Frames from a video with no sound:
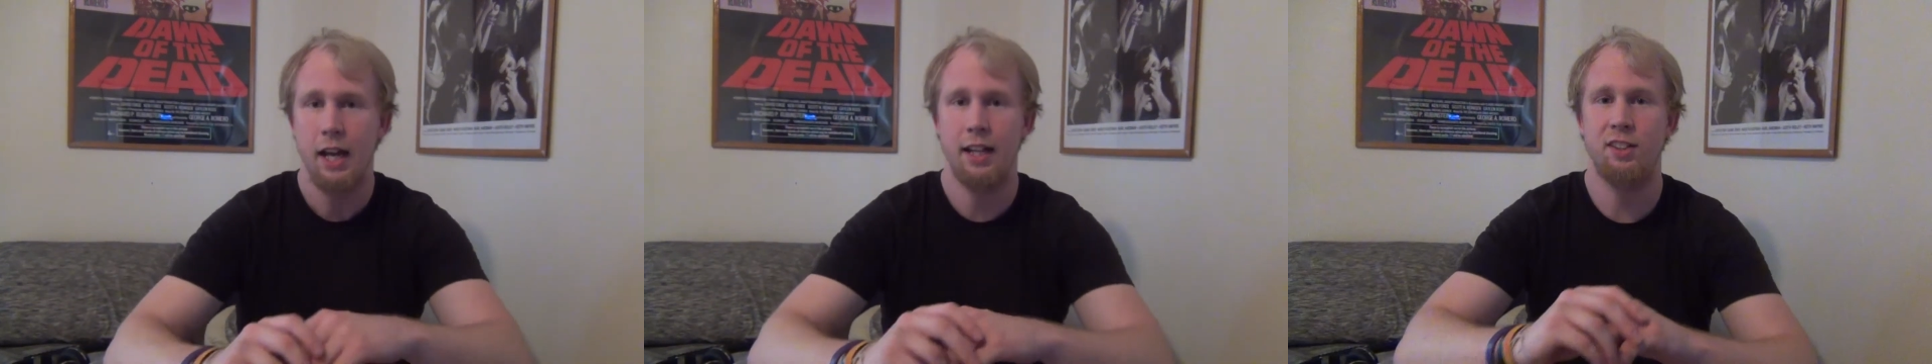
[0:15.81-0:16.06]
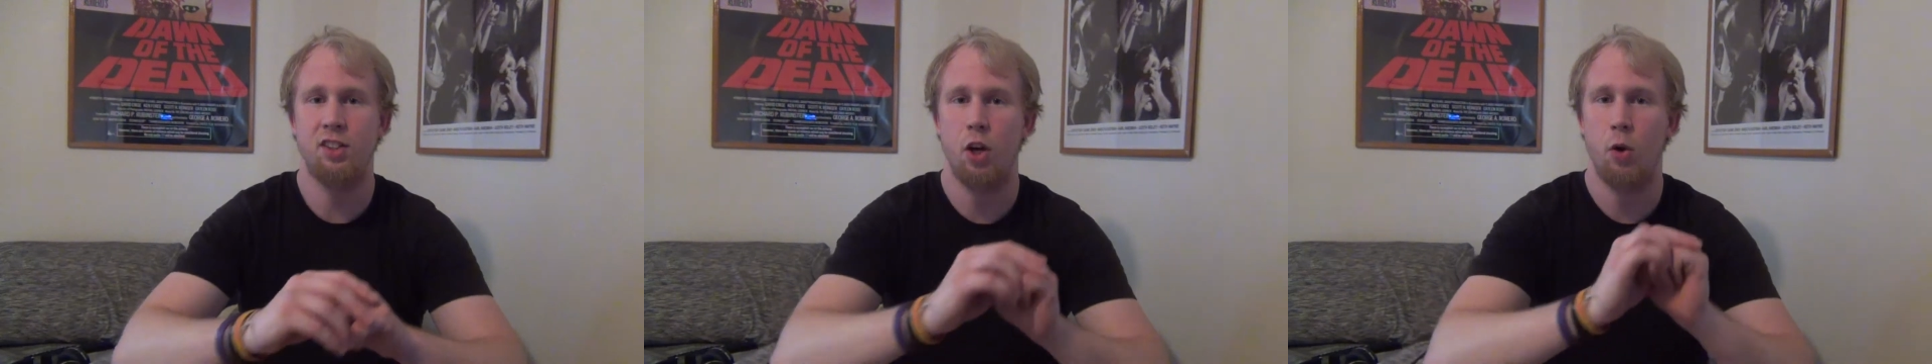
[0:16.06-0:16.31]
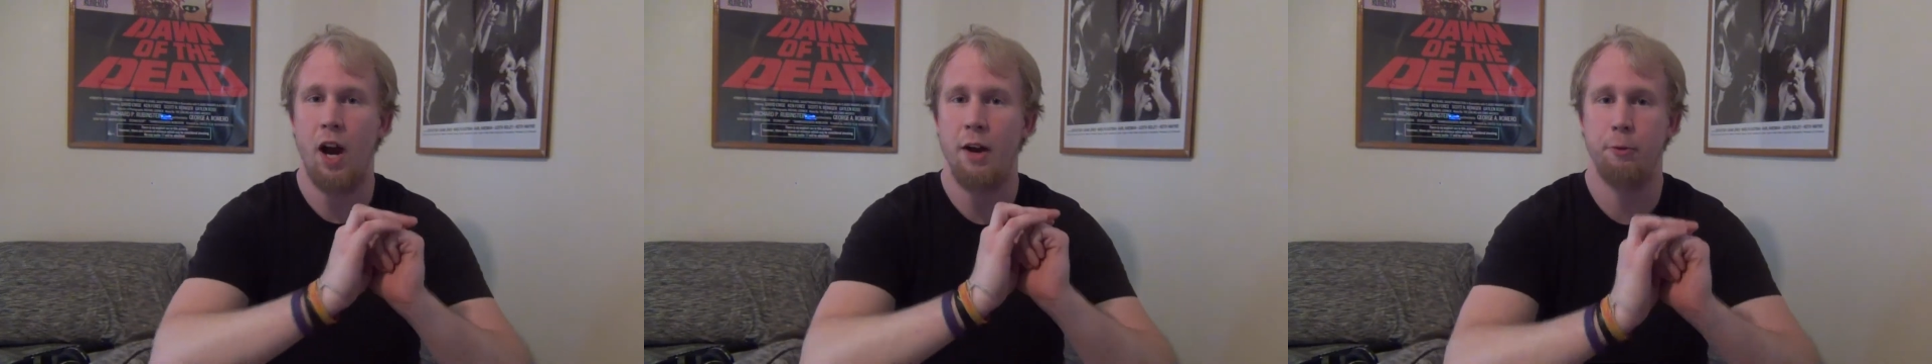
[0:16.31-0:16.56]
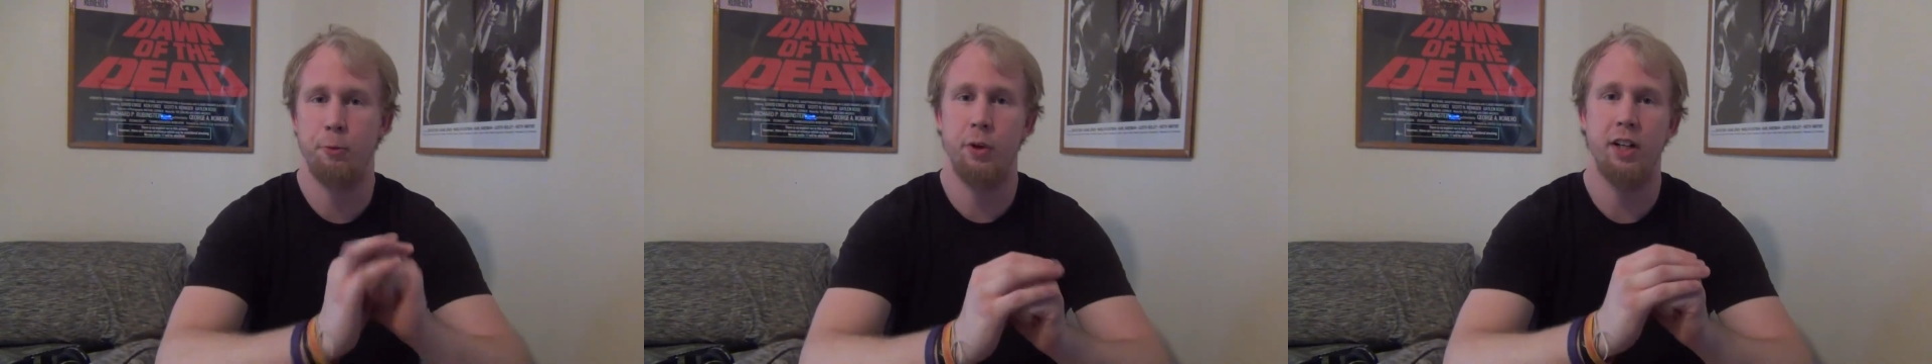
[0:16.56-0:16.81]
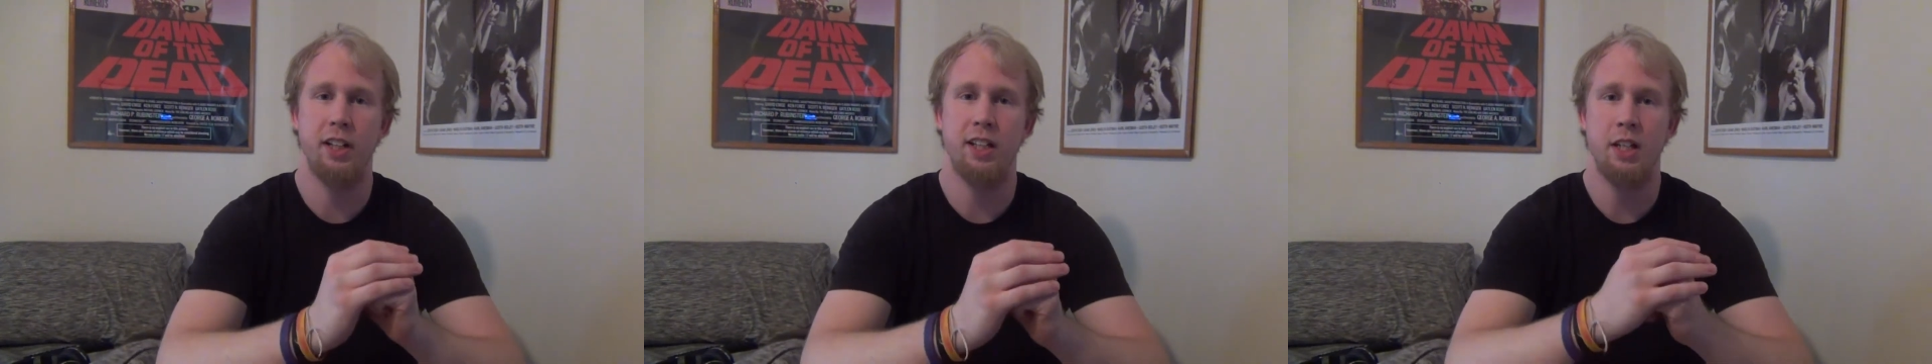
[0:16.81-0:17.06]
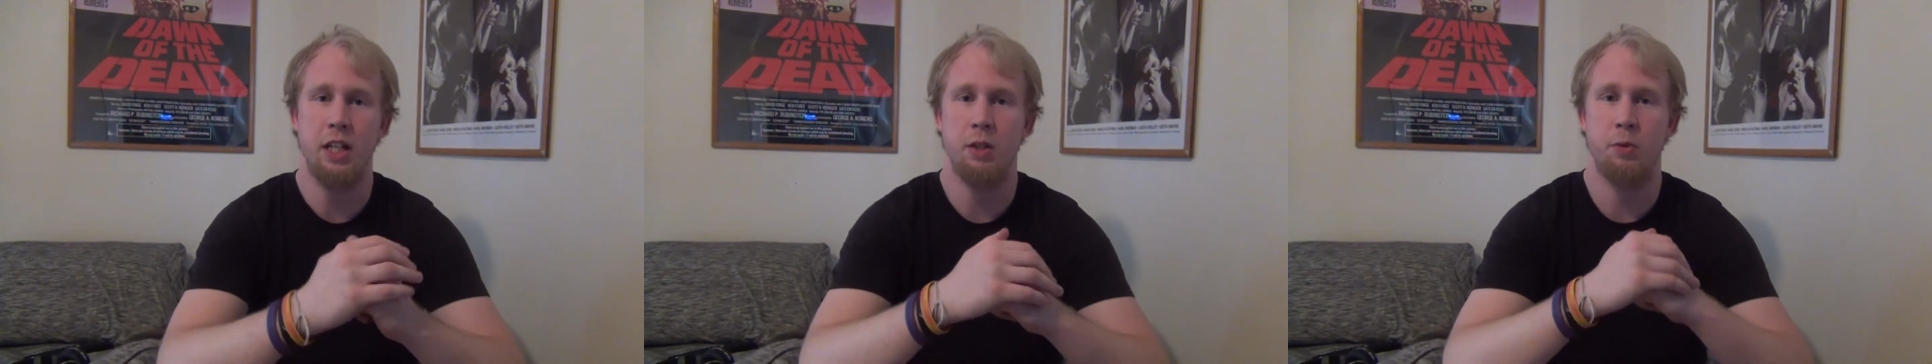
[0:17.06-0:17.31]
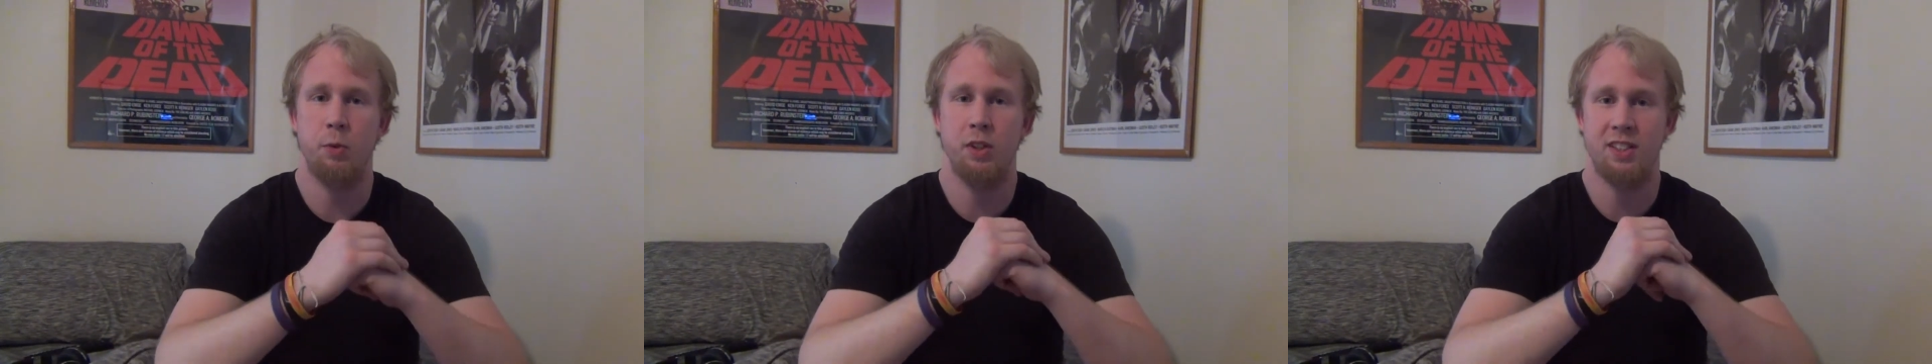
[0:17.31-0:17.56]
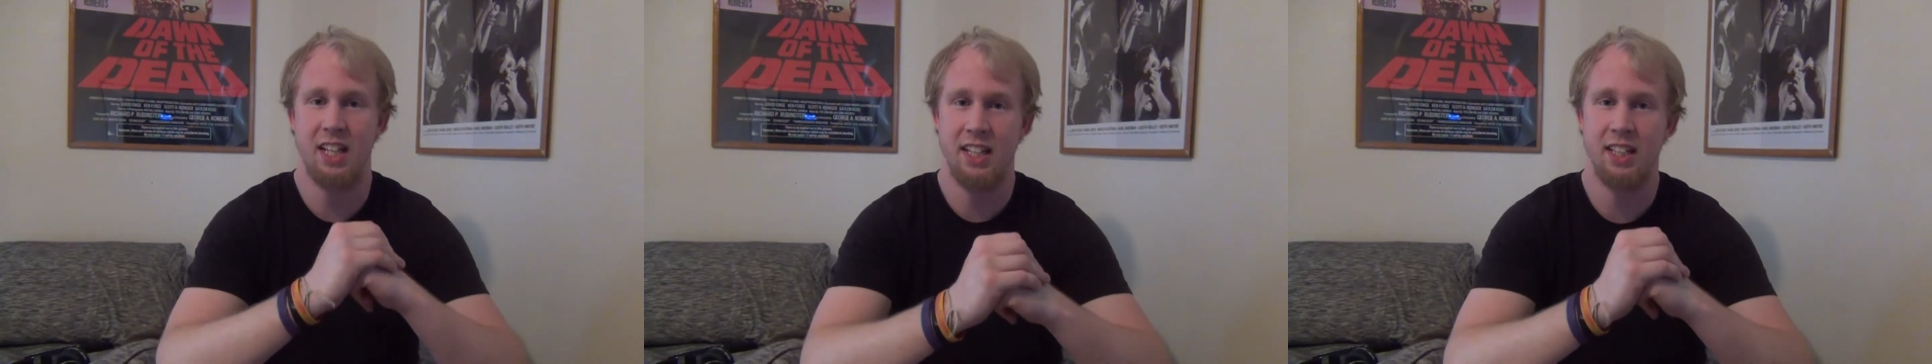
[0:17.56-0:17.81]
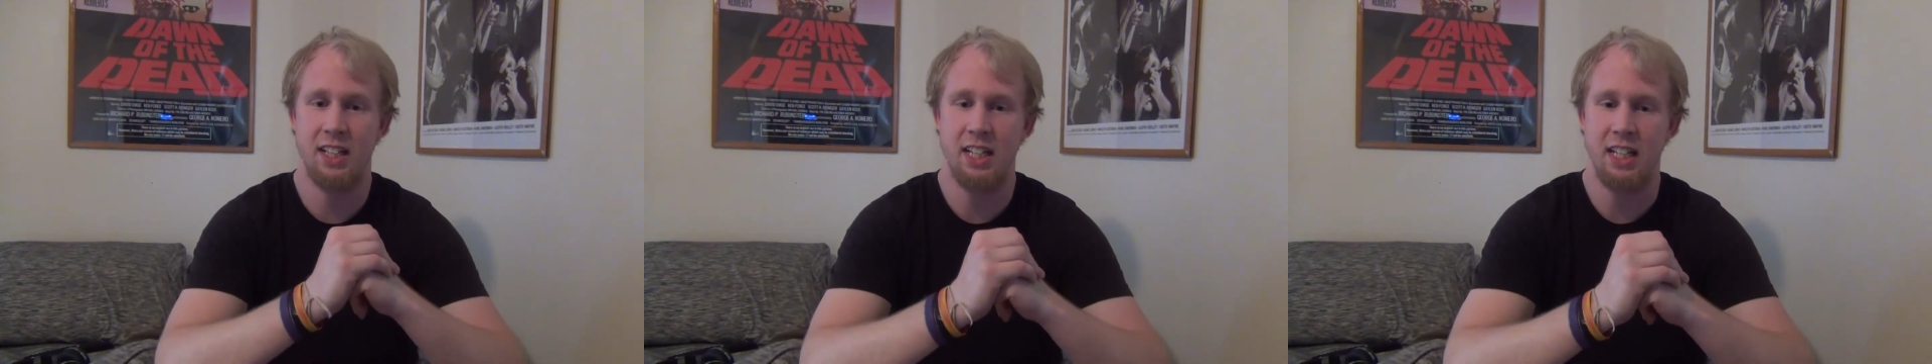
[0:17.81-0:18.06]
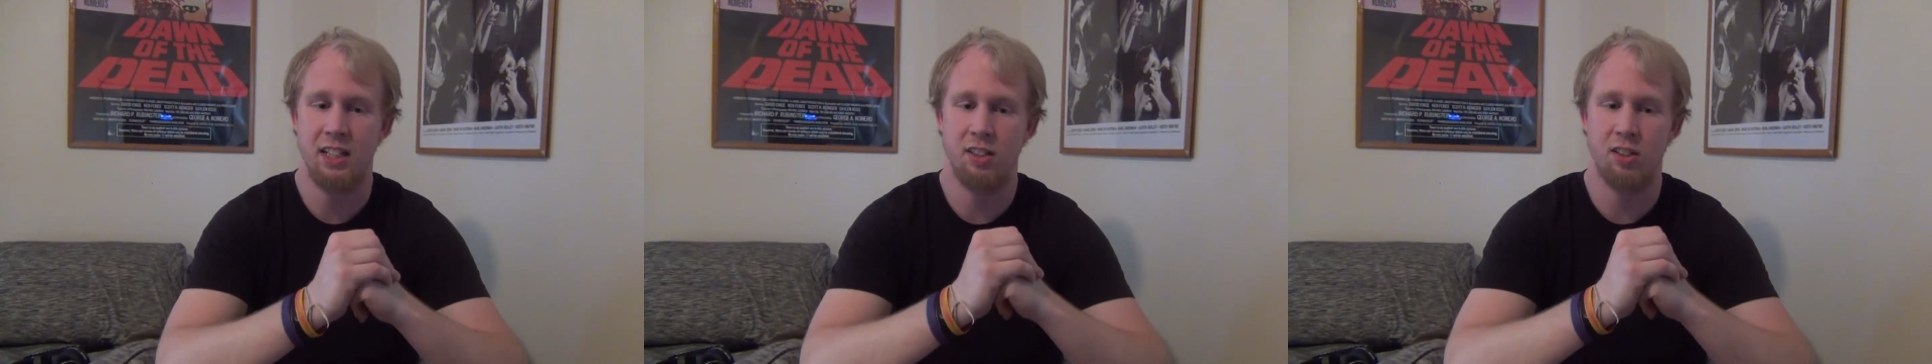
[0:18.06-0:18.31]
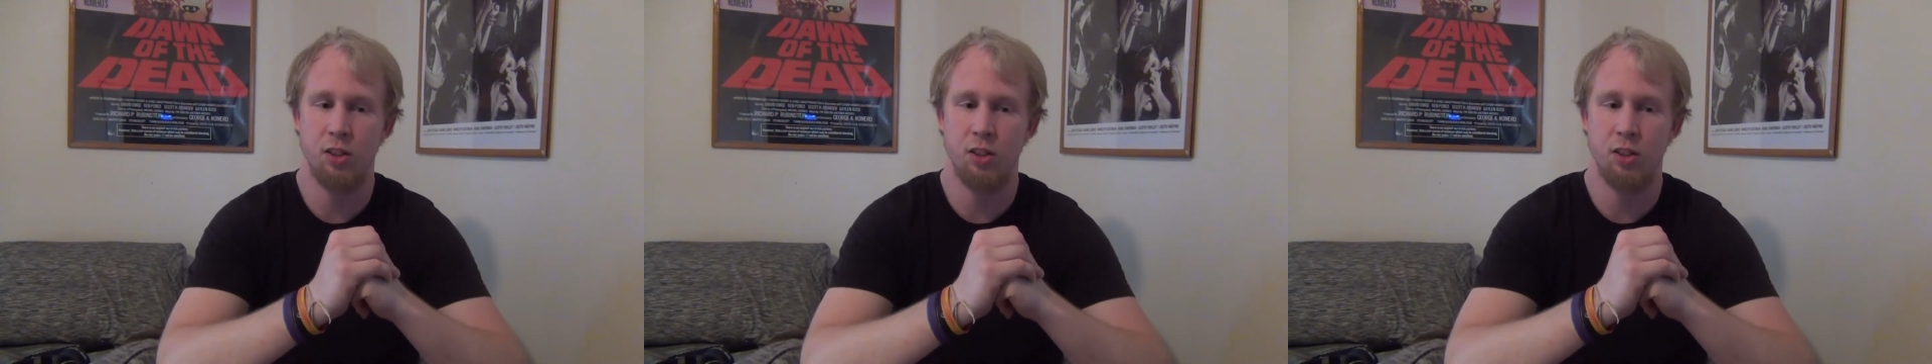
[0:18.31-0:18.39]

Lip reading: And so I really was in the need